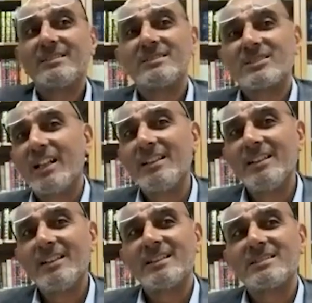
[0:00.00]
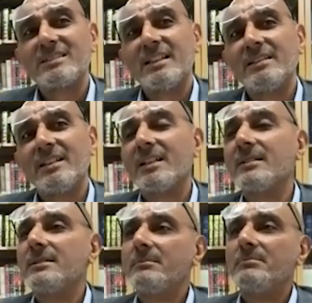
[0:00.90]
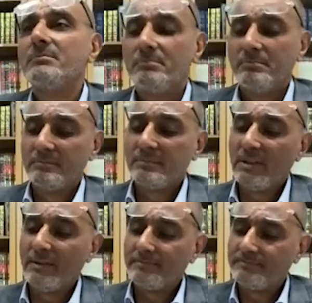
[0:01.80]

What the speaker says: slightly less in that. Yeah.